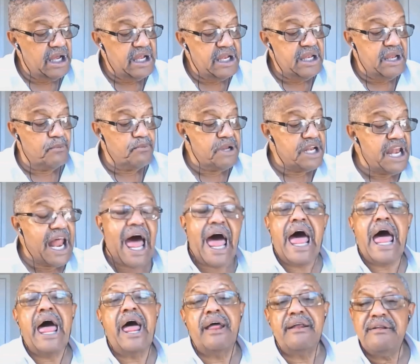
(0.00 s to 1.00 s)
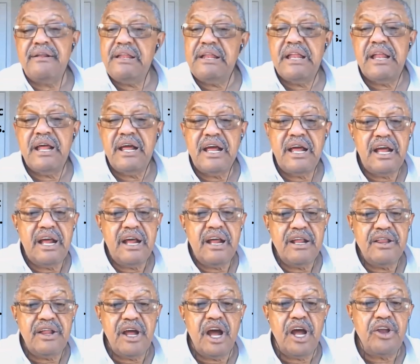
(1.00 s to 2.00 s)
Number nine,
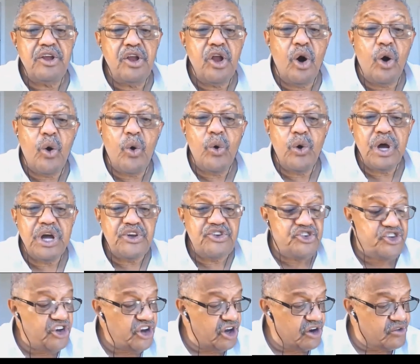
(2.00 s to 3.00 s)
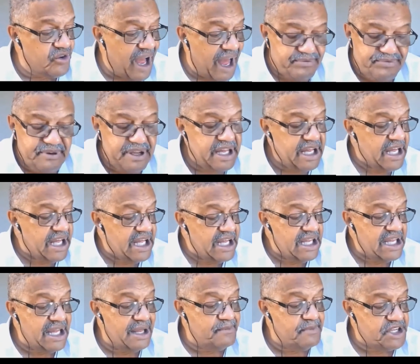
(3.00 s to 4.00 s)
there are no geographic
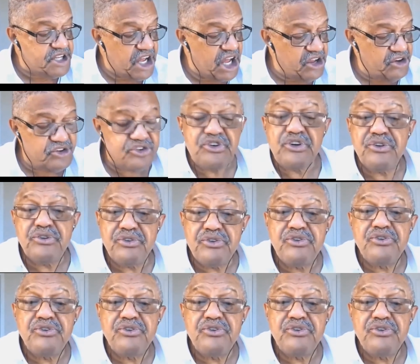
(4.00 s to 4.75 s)
limitations.